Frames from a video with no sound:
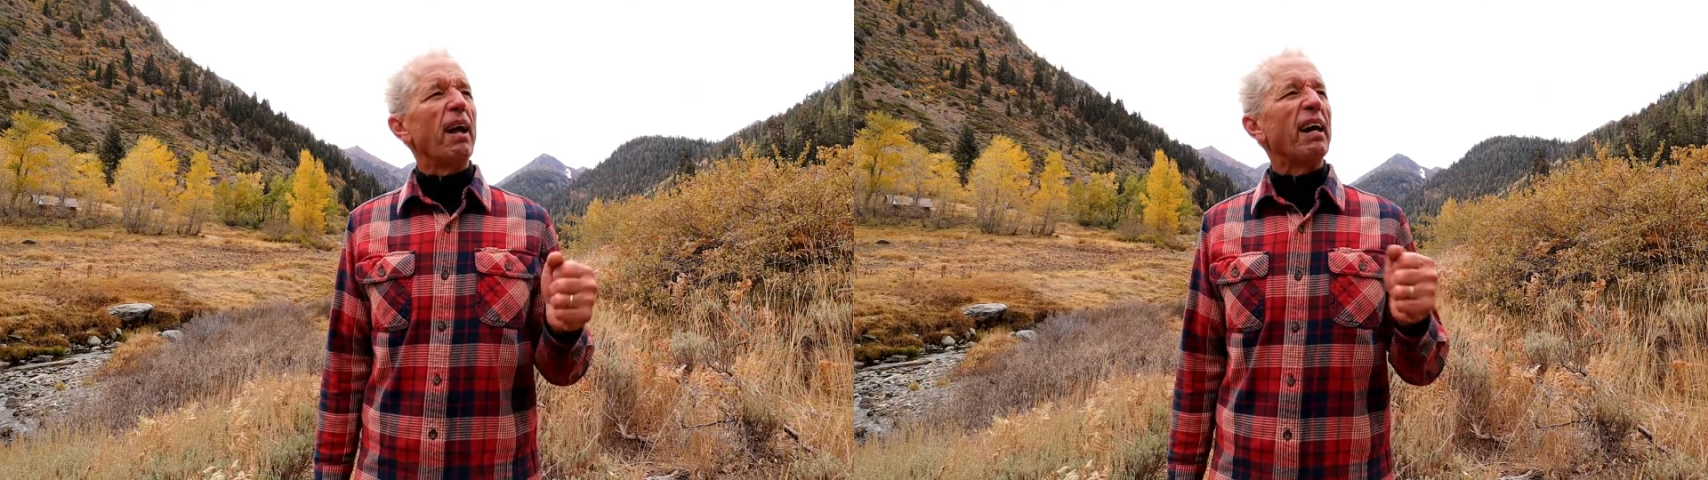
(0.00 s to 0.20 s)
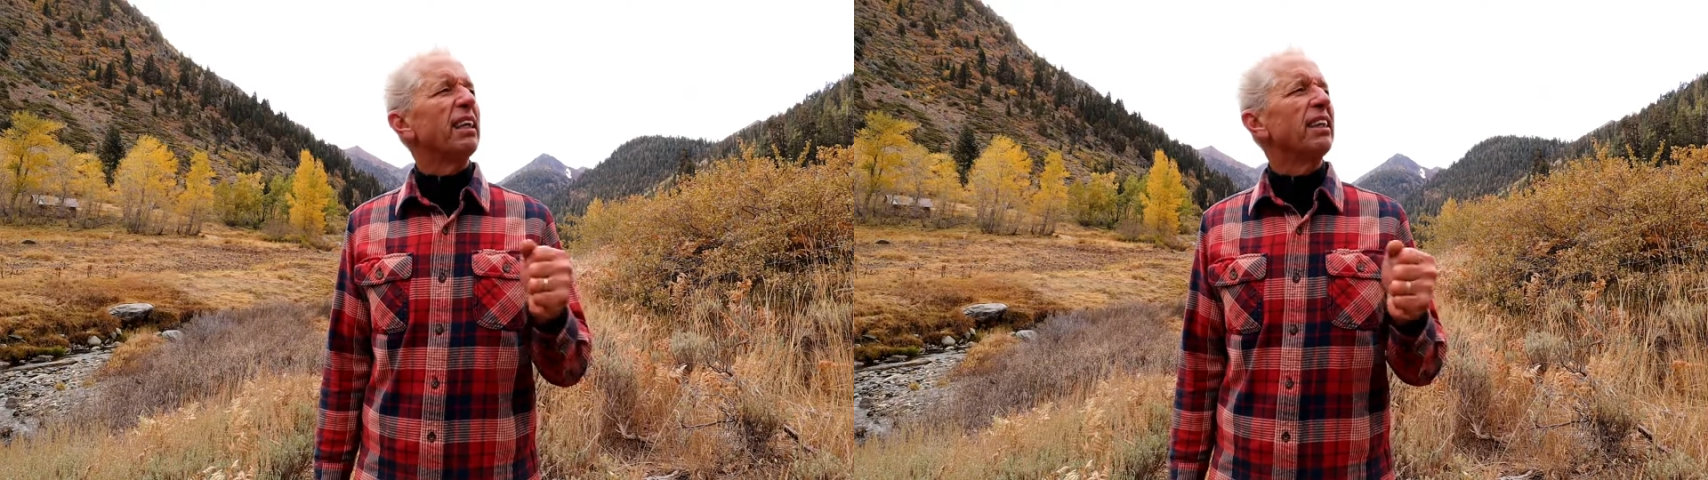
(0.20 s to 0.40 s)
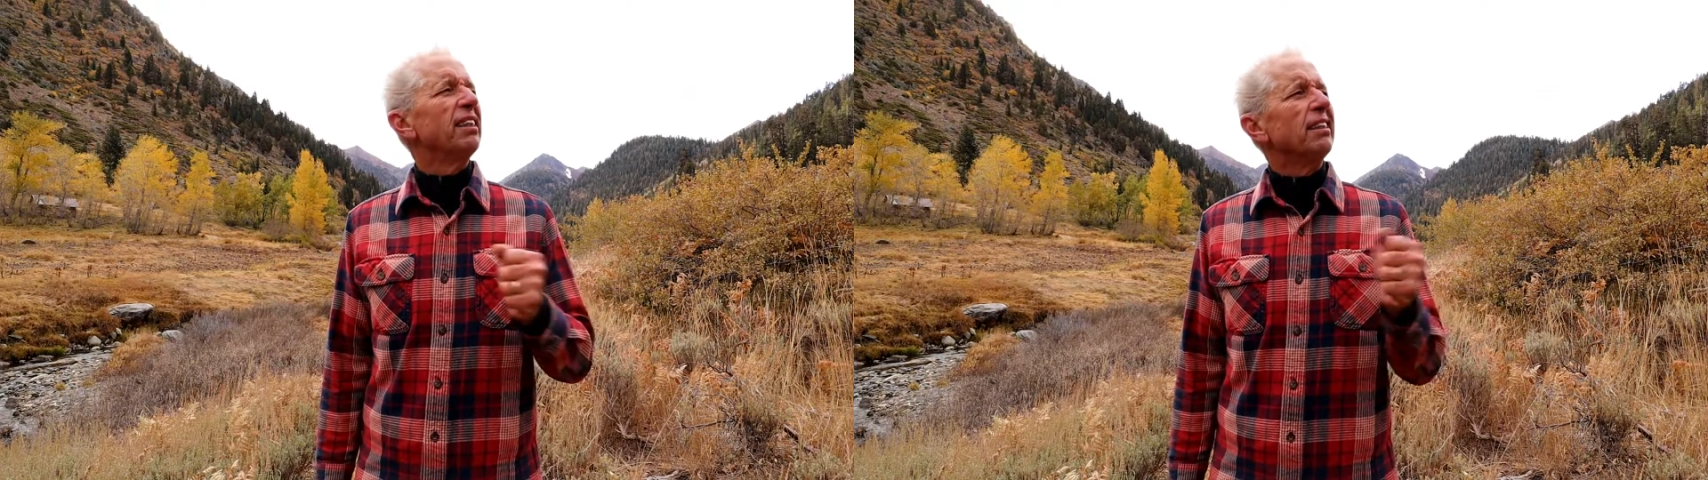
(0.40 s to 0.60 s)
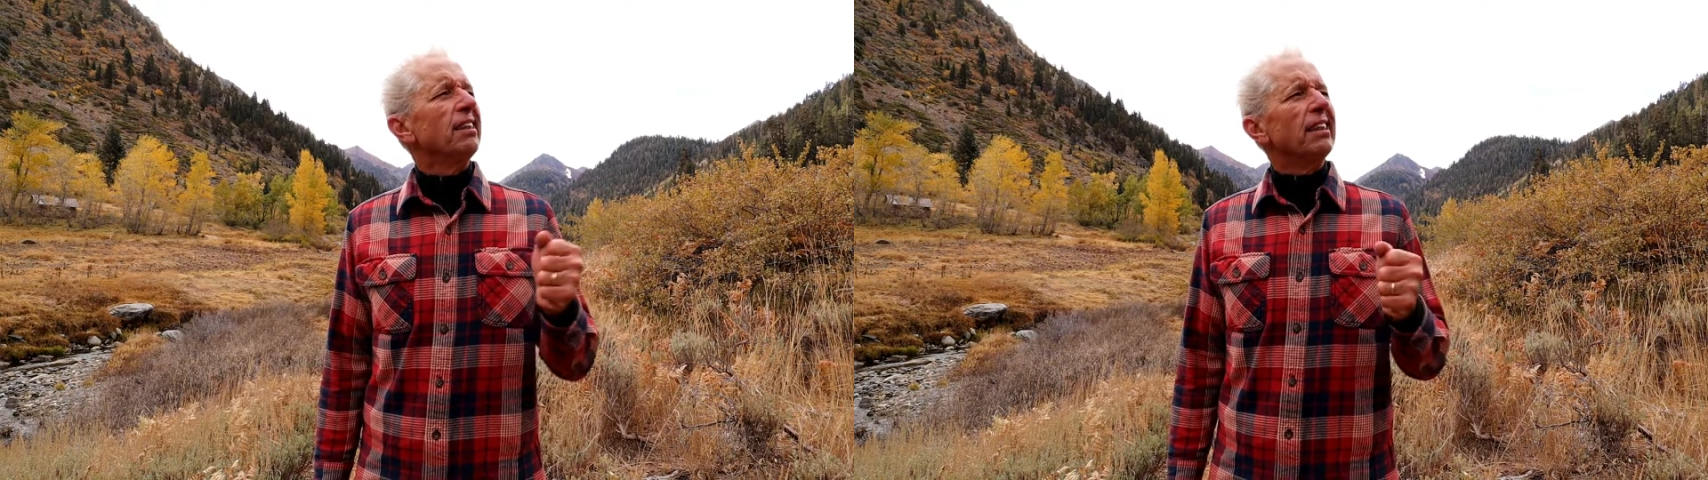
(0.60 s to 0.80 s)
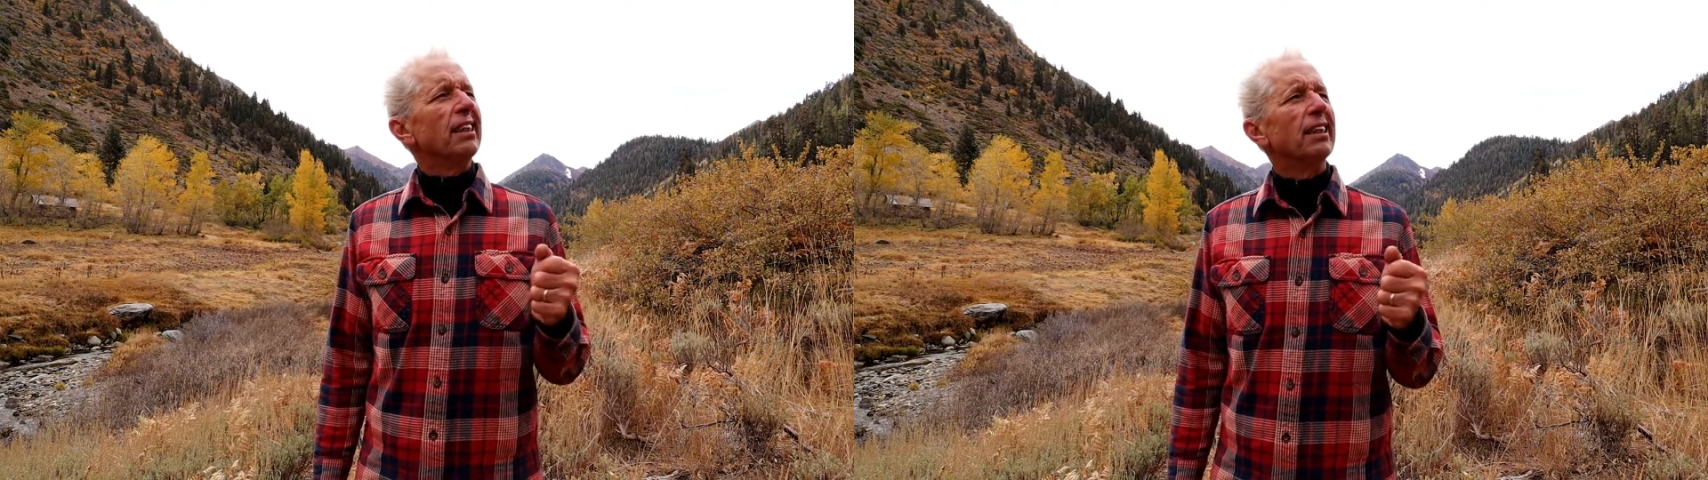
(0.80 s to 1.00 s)
like
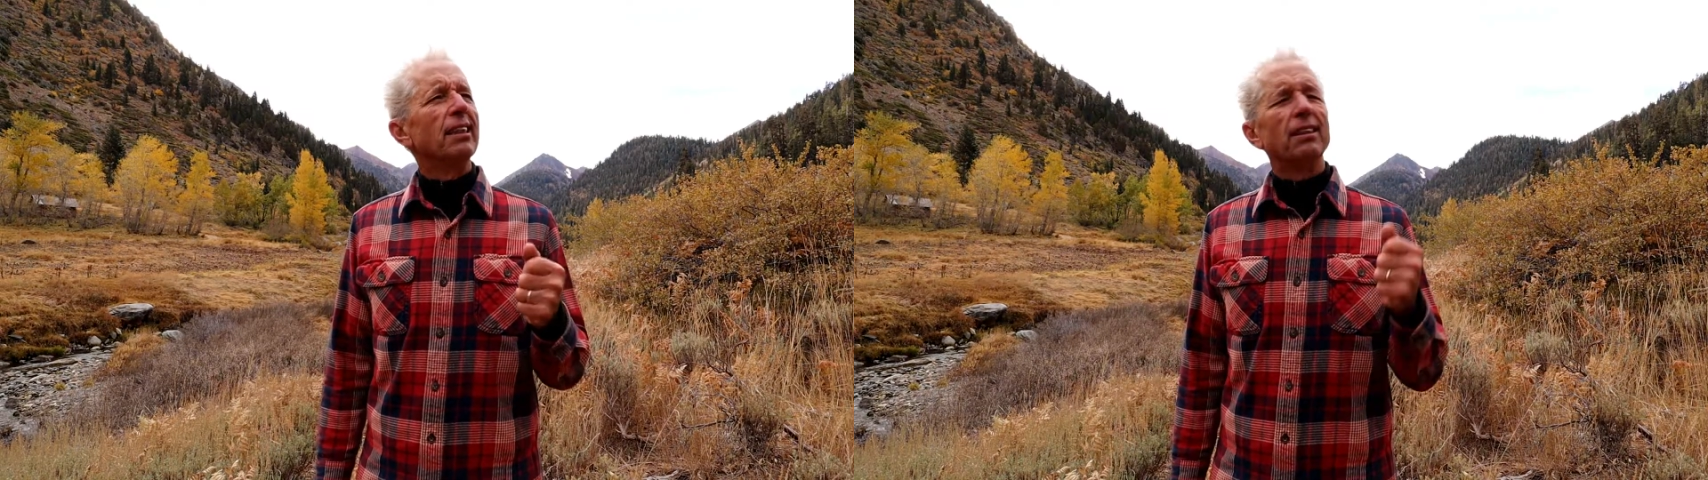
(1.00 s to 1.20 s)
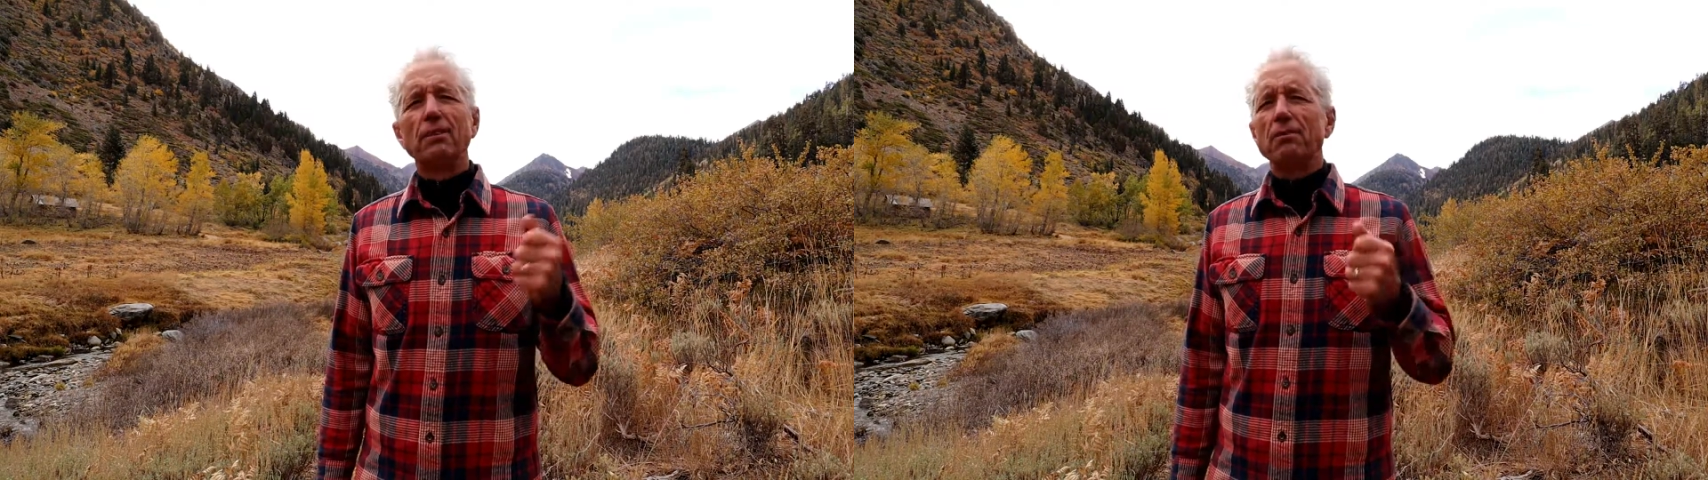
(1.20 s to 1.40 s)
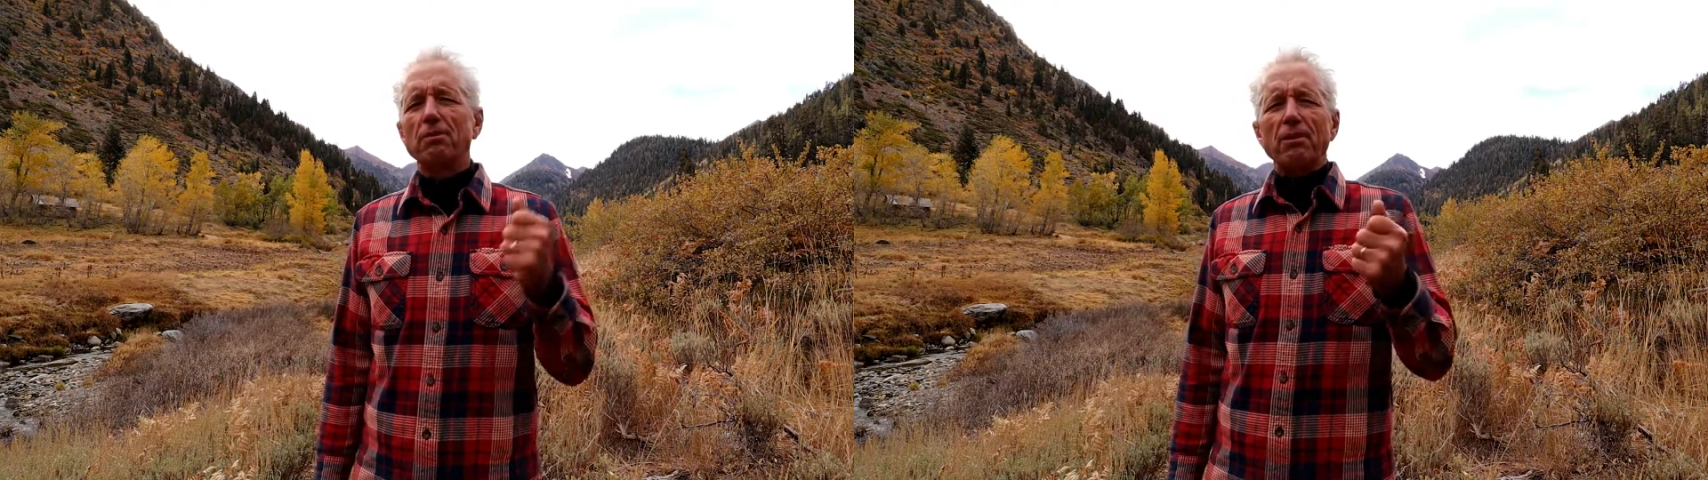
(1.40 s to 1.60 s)
uh,